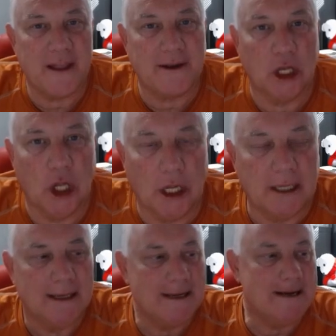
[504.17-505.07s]
that to look.
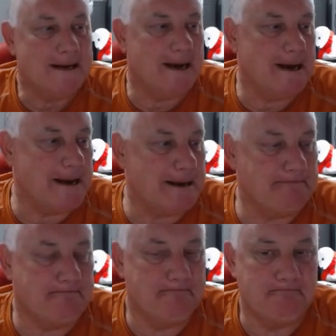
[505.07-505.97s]
I
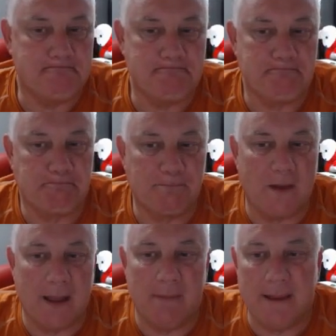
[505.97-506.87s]

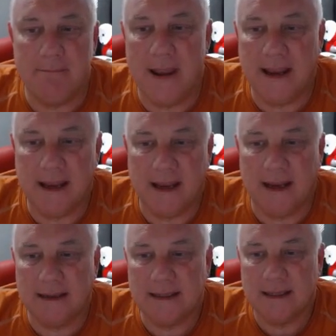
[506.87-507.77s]
might make
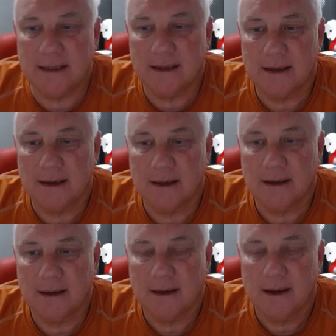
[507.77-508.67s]
it,
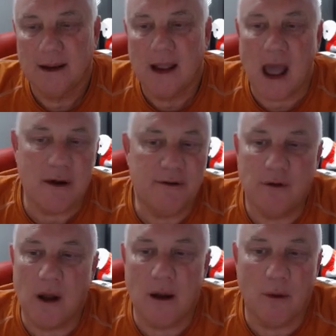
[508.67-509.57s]
I don't even
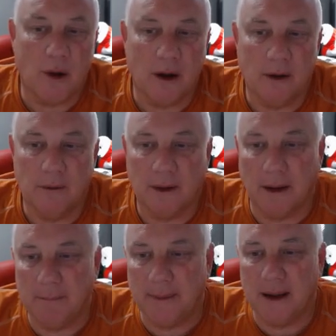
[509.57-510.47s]
know how I want to look
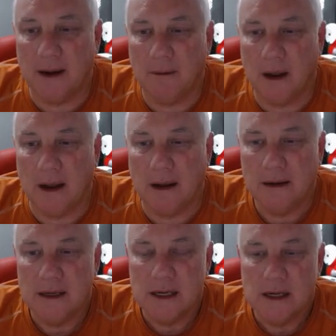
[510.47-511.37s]
at it. Maybe a
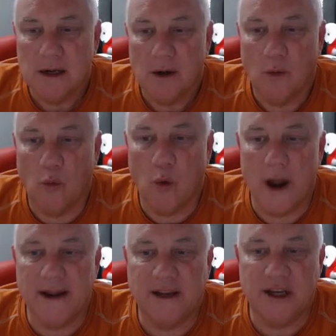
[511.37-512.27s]

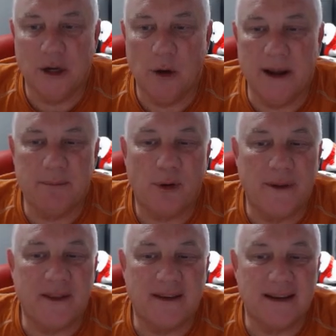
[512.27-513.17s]
1 to 2 in
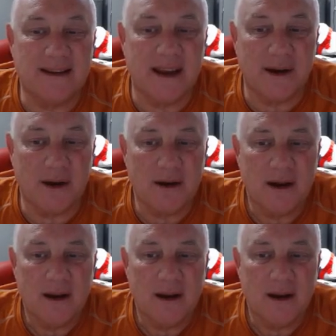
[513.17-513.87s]
parentheses here,